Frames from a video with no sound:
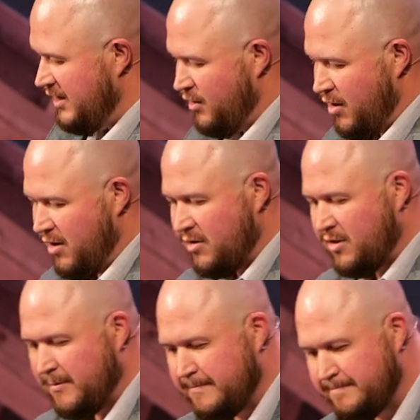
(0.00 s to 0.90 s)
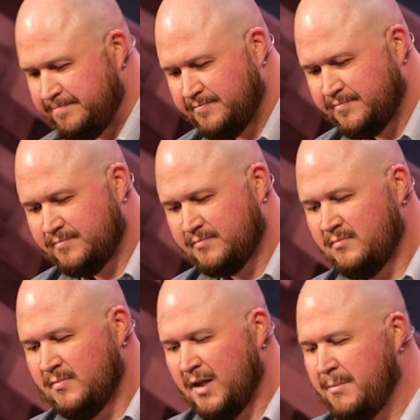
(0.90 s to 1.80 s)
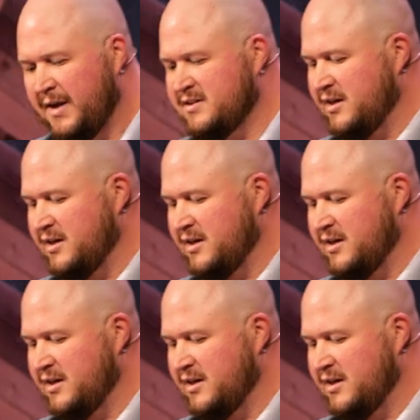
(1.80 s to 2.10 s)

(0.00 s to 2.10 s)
the earth makes